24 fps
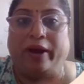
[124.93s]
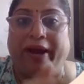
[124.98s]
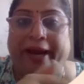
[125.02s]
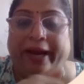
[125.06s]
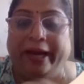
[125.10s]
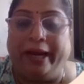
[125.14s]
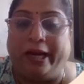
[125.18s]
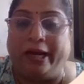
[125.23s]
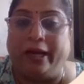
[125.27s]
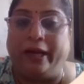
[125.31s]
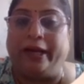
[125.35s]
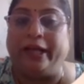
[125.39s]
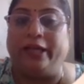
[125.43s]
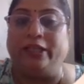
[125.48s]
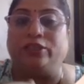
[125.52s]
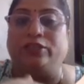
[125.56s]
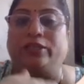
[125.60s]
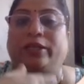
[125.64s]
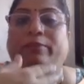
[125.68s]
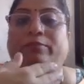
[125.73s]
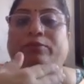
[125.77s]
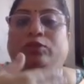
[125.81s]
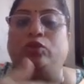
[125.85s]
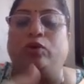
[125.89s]
encourage
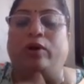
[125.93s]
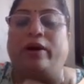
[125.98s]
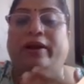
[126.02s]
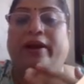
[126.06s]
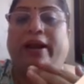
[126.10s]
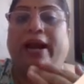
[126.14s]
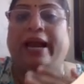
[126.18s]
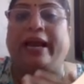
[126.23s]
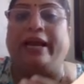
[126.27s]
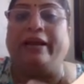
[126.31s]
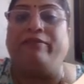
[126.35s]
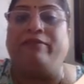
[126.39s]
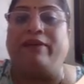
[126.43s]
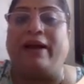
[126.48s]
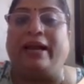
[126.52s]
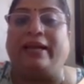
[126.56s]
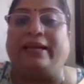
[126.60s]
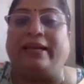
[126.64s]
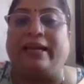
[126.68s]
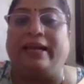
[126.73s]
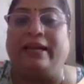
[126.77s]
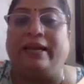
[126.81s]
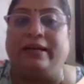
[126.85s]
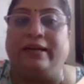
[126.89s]
them to arrive
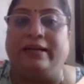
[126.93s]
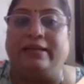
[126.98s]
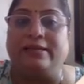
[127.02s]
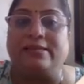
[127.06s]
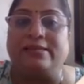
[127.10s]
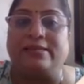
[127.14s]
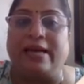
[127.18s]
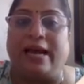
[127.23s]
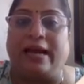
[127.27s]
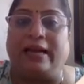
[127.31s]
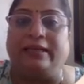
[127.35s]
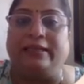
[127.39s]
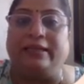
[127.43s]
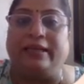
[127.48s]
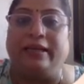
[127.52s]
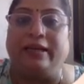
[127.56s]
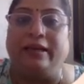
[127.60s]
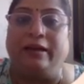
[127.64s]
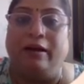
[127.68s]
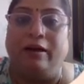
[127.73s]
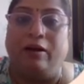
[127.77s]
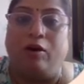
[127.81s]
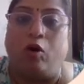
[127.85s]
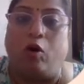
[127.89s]
at an understanding
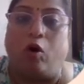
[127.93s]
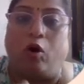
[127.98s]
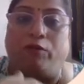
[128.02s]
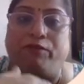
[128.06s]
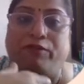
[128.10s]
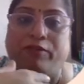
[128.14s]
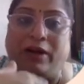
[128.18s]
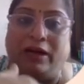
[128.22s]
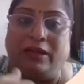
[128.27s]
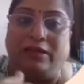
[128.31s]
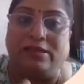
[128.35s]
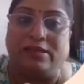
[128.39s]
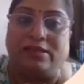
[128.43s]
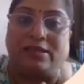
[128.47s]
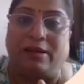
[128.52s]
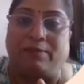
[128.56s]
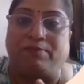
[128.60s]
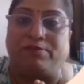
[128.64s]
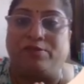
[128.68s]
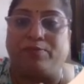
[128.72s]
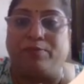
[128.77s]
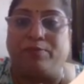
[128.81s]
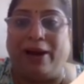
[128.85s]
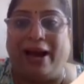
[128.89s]
of
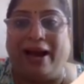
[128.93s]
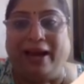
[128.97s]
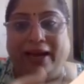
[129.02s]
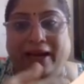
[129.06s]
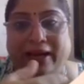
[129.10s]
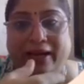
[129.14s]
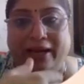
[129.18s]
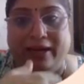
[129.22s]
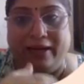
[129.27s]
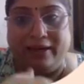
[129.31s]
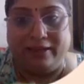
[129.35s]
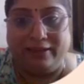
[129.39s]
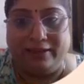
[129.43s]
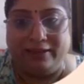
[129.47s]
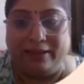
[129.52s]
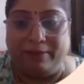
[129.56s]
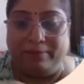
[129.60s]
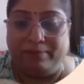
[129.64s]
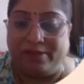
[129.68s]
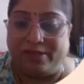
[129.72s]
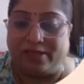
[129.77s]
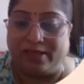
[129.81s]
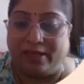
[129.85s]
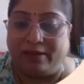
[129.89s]
concepts by
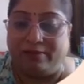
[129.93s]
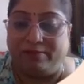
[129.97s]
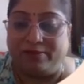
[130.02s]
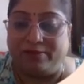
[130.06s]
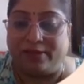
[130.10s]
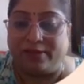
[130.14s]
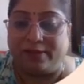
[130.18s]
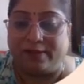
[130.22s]
themselves.